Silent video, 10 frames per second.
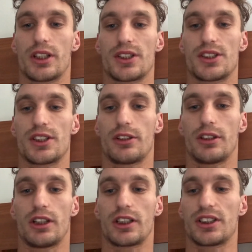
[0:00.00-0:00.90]
considering,
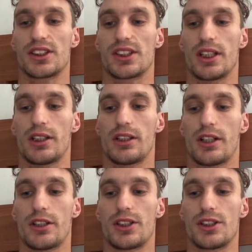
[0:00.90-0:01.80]
like I just said,
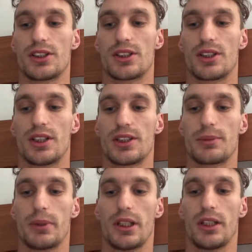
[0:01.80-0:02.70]
he's
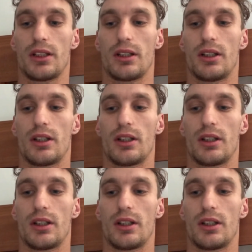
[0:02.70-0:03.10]
been in